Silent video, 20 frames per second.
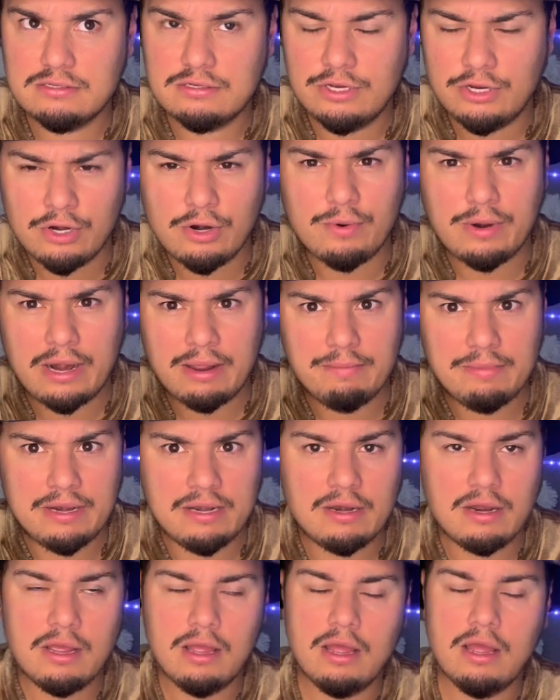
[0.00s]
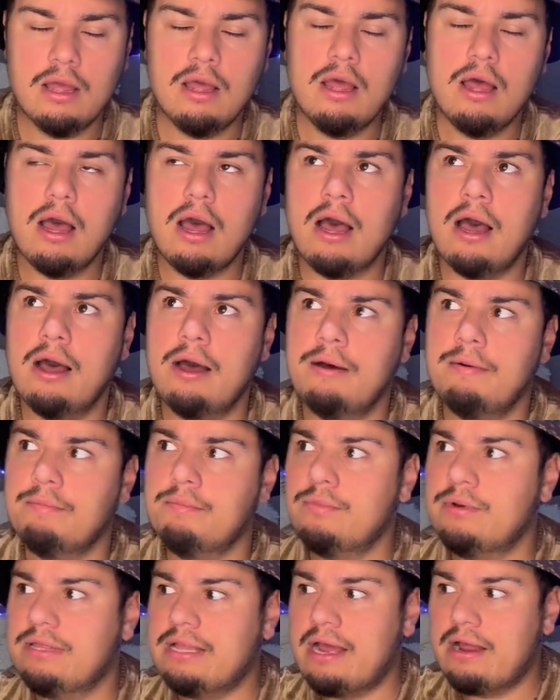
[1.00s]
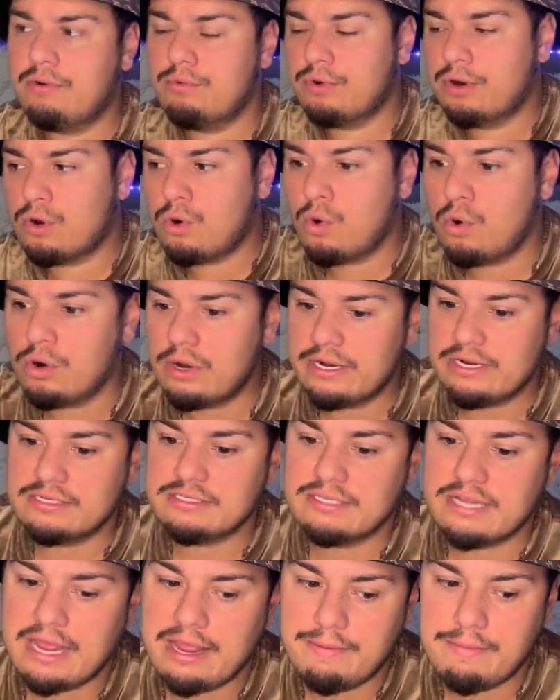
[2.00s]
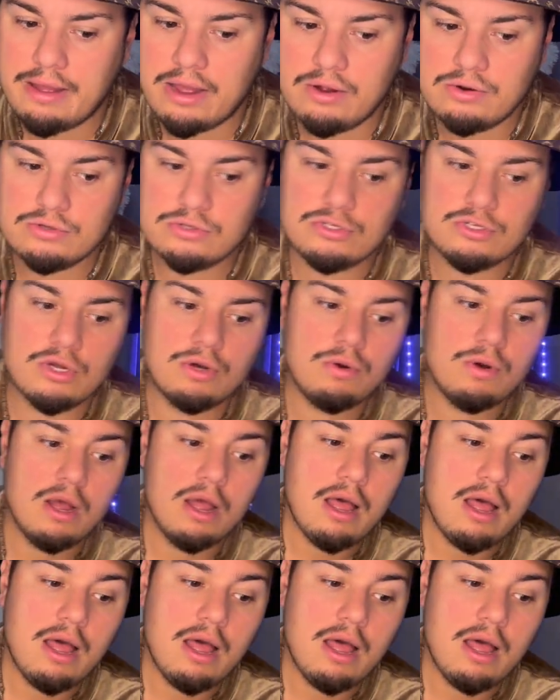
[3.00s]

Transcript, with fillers: you know what I mean? When that recordings came out. So,